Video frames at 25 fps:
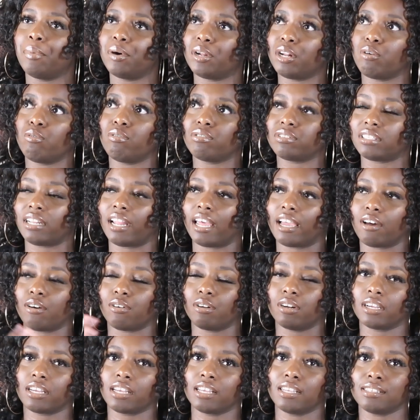but it wasn't like
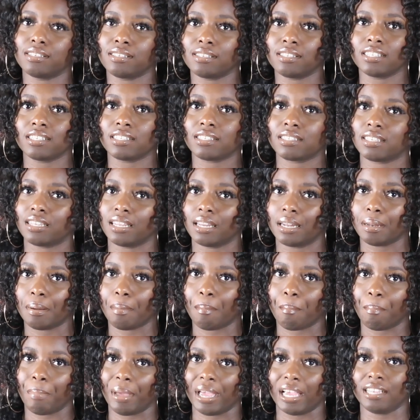on a consistent
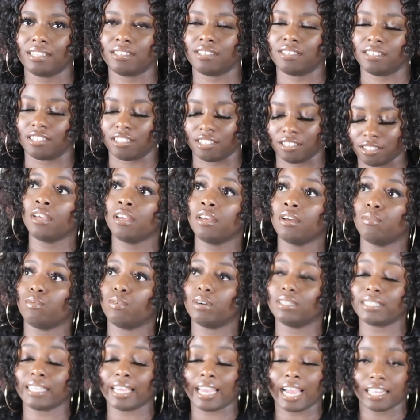basis.
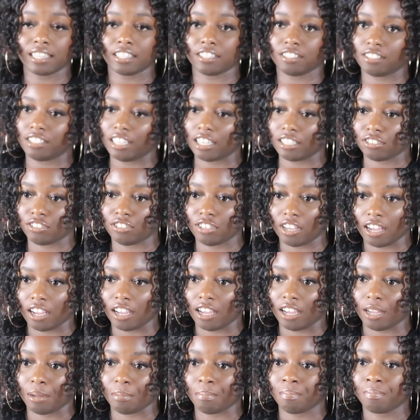Once I got this desk
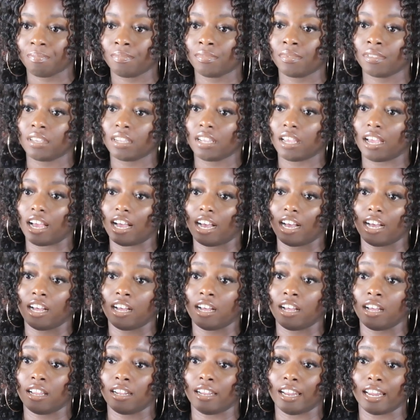job,
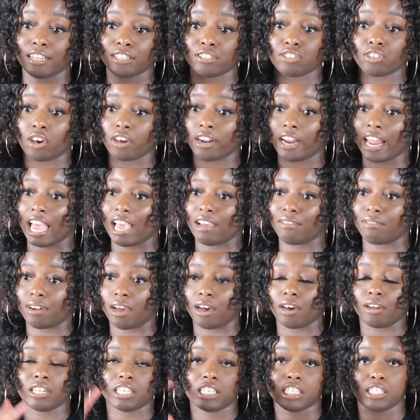they started having
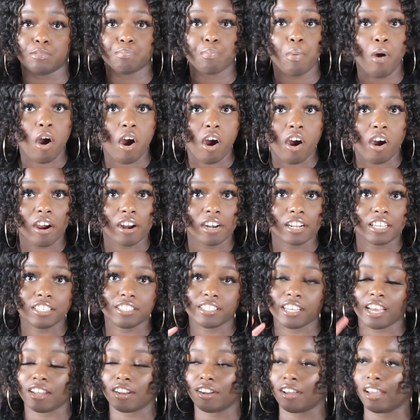all these
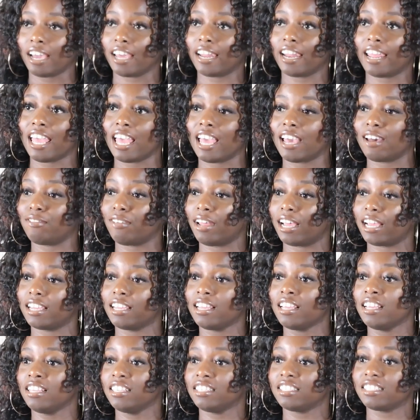parties. Y'all know how they have like
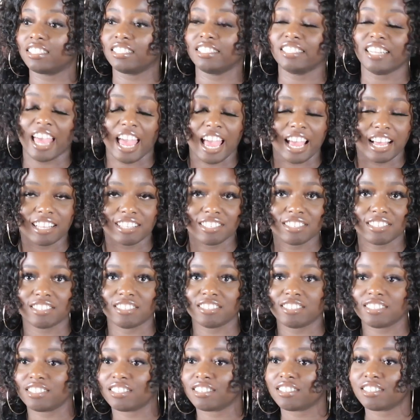snacks
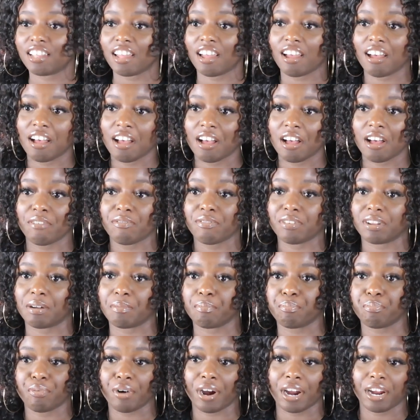and stuff in
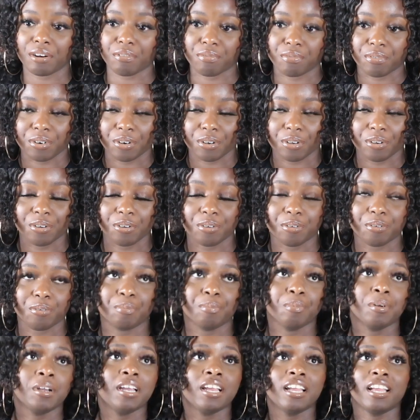the break
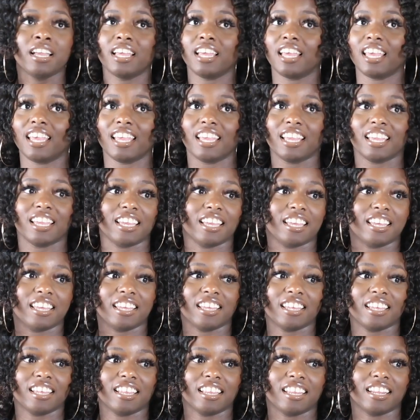room,
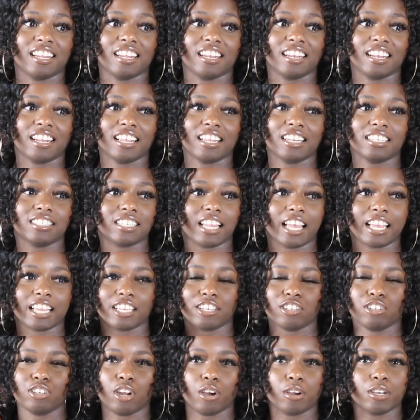and it's
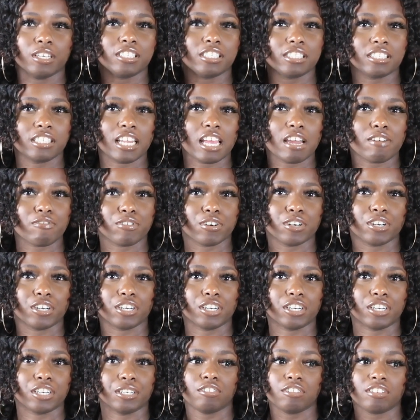like, you know, you just
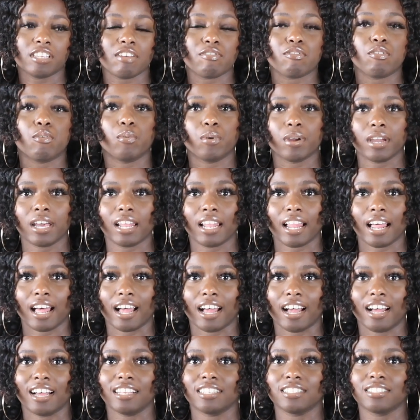never
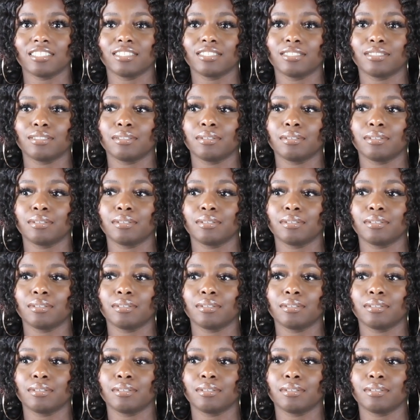realize